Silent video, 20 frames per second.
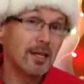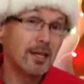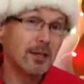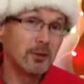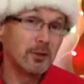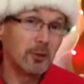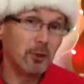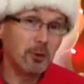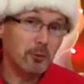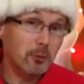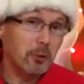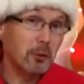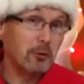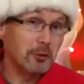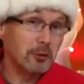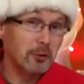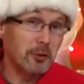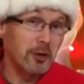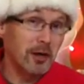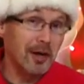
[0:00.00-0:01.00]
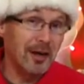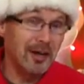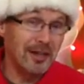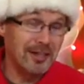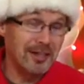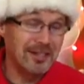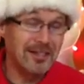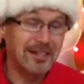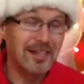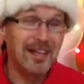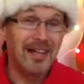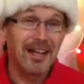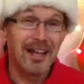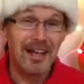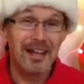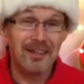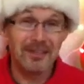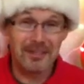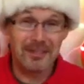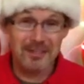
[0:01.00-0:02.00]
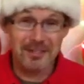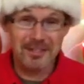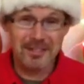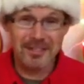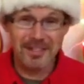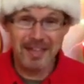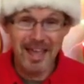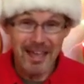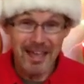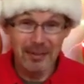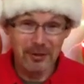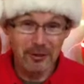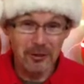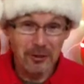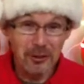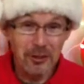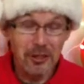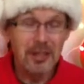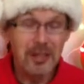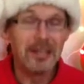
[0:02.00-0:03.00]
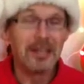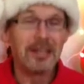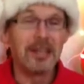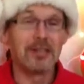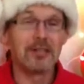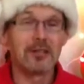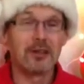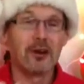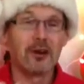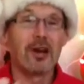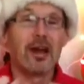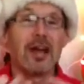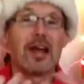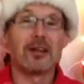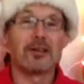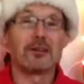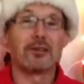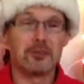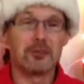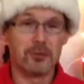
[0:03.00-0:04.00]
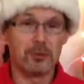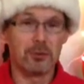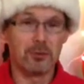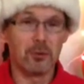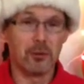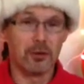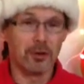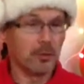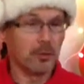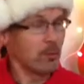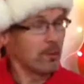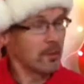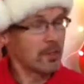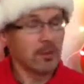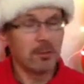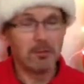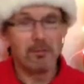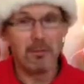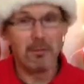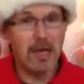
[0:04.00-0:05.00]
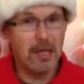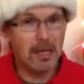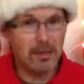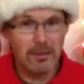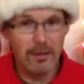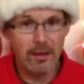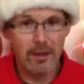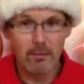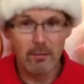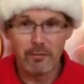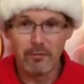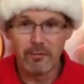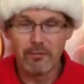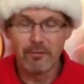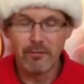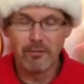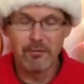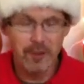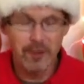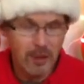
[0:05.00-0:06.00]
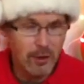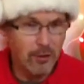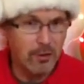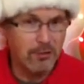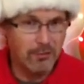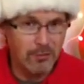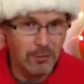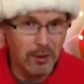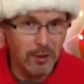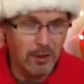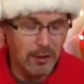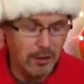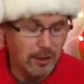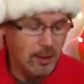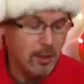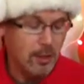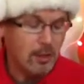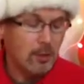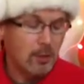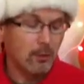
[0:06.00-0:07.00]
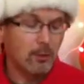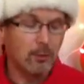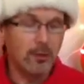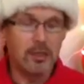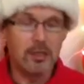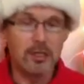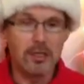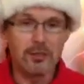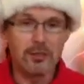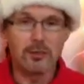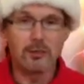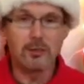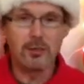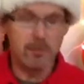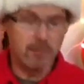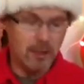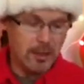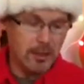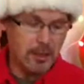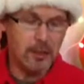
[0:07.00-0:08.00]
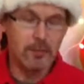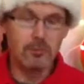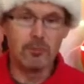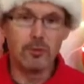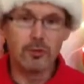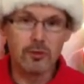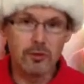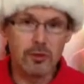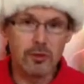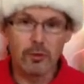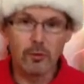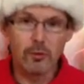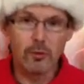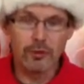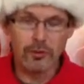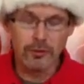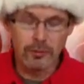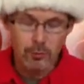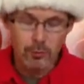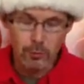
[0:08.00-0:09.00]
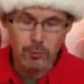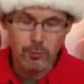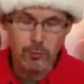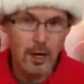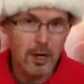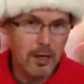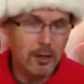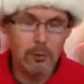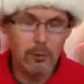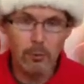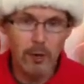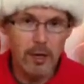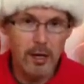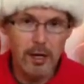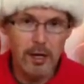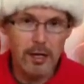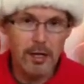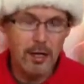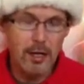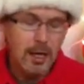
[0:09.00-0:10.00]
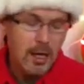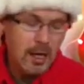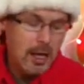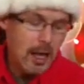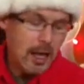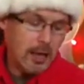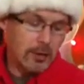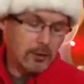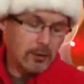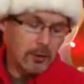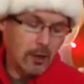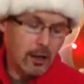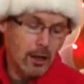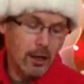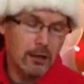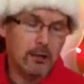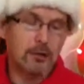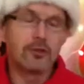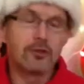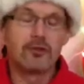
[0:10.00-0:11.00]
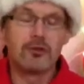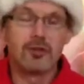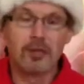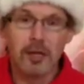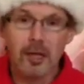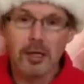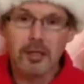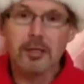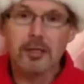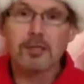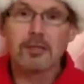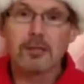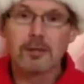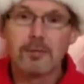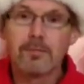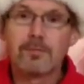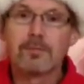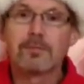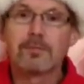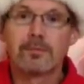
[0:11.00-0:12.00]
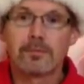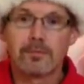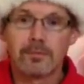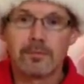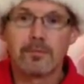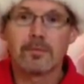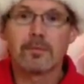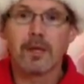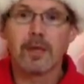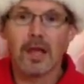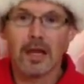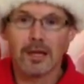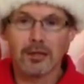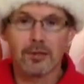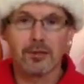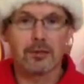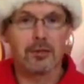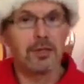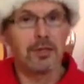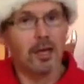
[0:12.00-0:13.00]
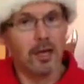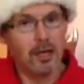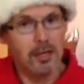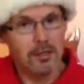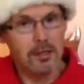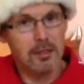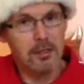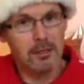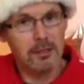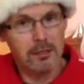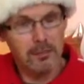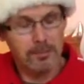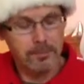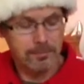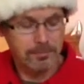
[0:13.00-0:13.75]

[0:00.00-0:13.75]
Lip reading: don't roll your eyes at the scale. It's our attitude toward it. We can make them very fun. We need to be making music with them right away, and not just exercises.